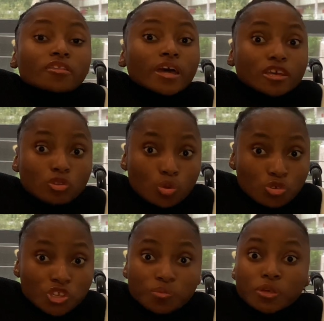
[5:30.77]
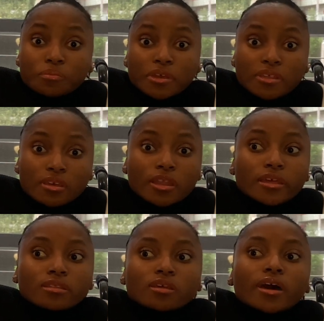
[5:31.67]
diagnosed me
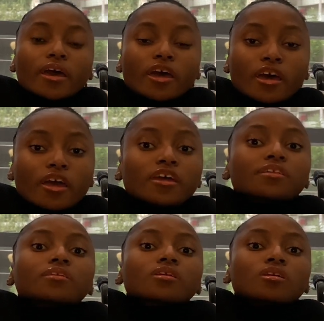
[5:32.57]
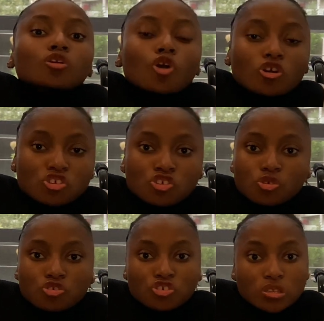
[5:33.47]
immediately that I had
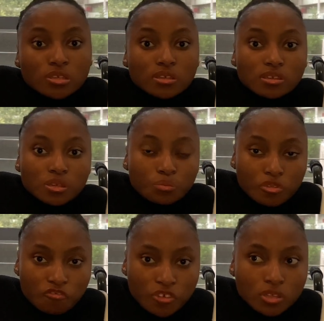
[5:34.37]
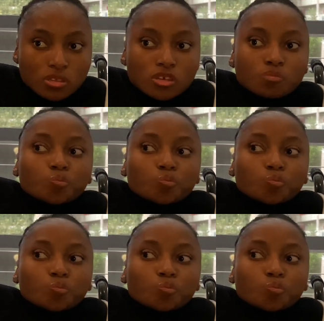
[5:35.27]
Osteogenesis imperfecta.